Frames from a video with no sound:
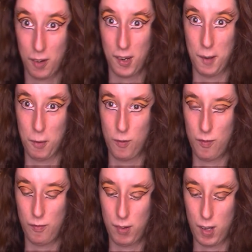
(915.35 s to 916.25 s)
we're going to
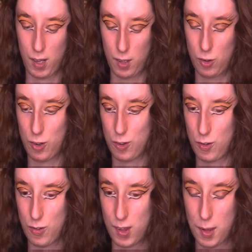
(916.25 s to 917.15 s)
move
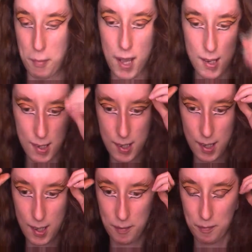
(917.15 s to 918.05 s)
to the
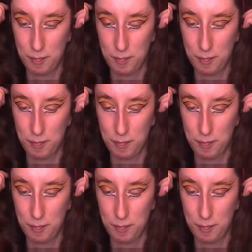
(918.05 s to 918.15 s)
base.